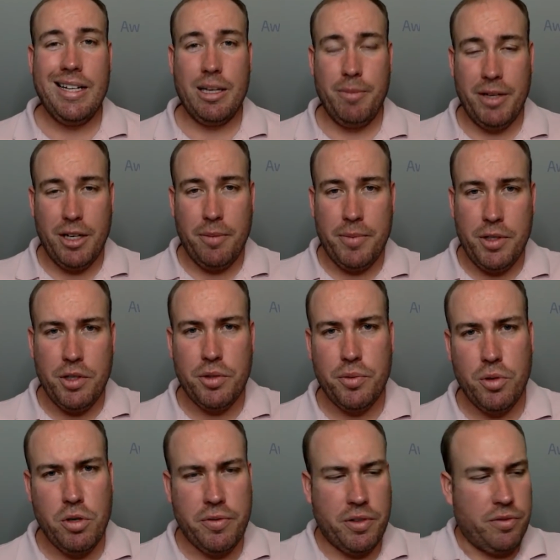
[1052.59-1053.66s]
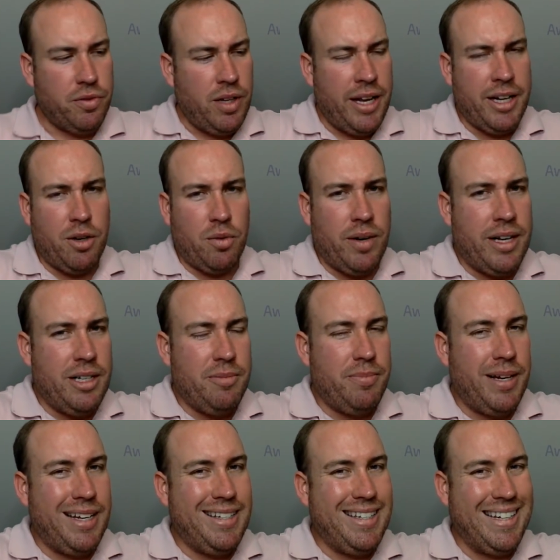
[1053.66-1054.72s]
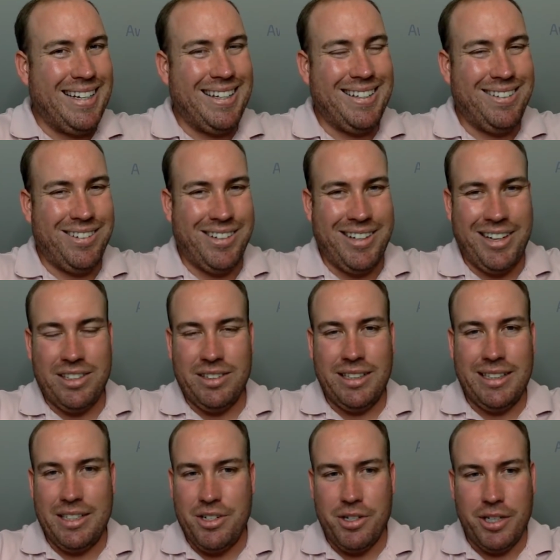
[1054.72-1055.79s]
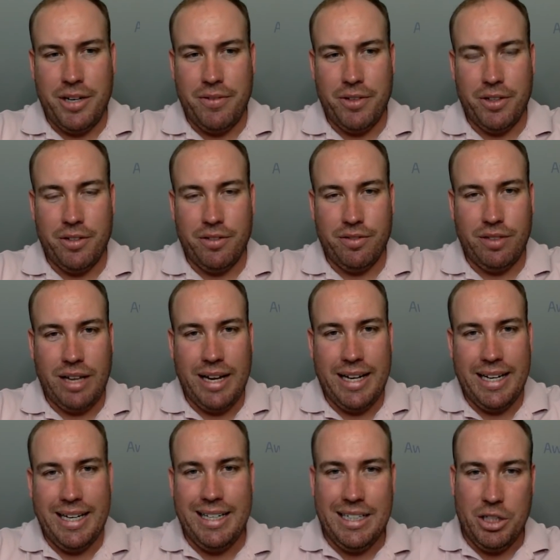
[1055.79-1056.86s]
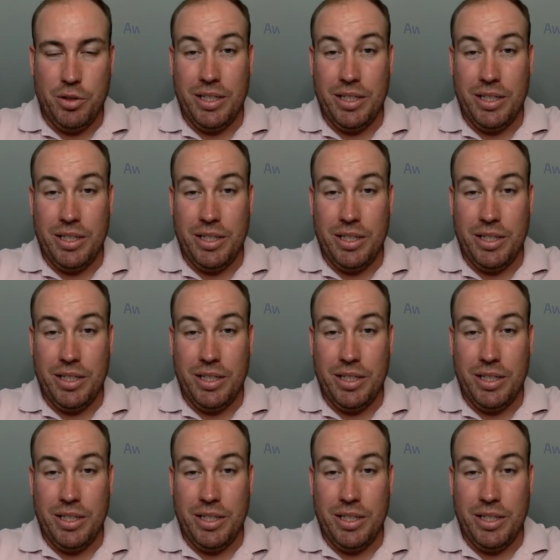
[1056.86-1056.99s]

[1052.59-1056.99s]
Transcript: Can become useful if you're flying a random paid ticket on an airline that you're never going to fly again.